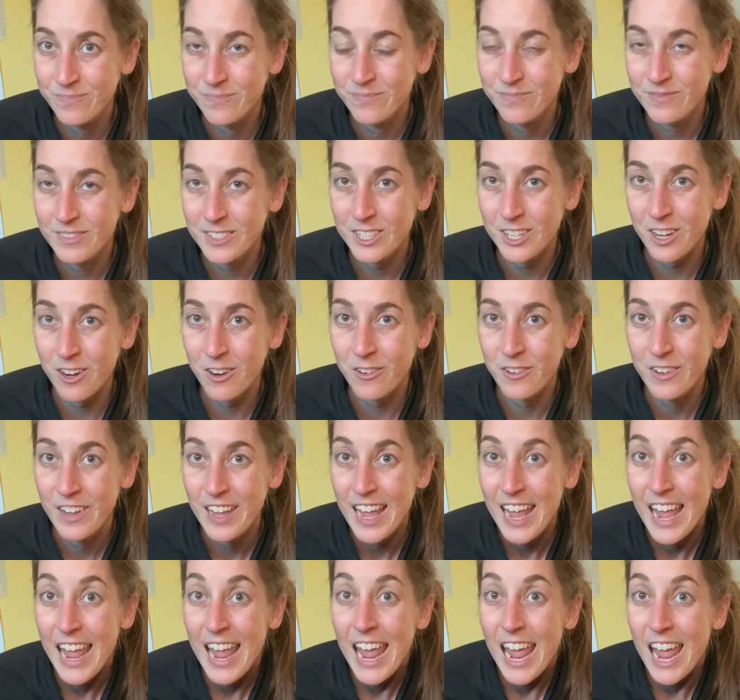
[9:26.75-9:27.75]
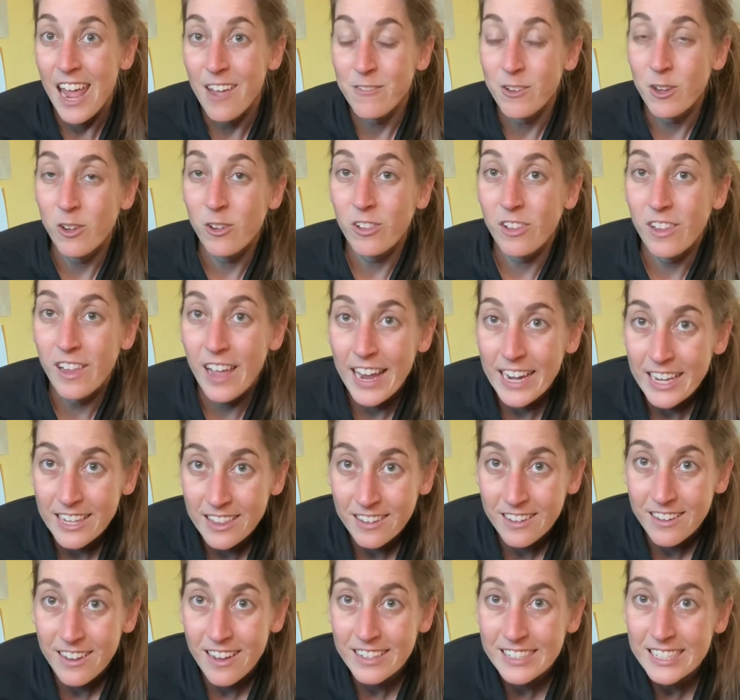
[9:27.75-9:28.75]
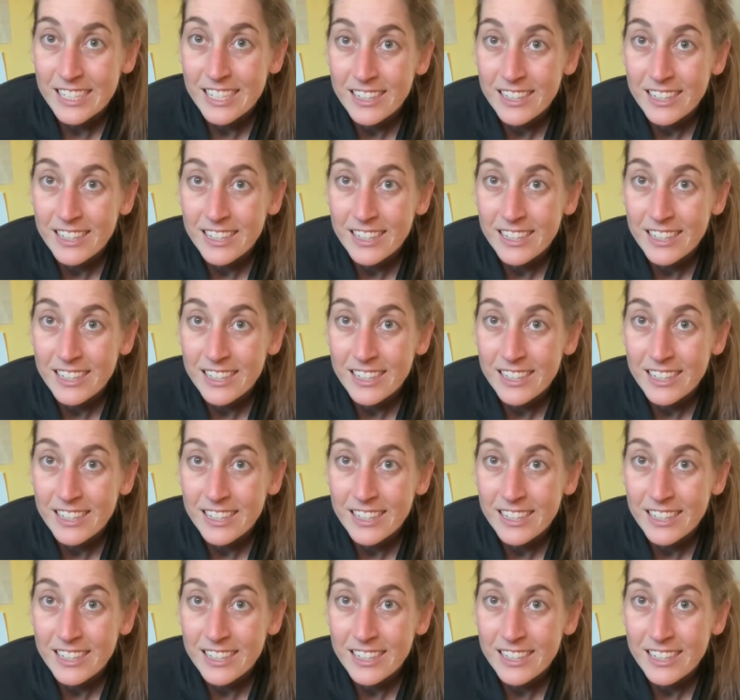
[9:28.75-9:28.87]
So if you like the content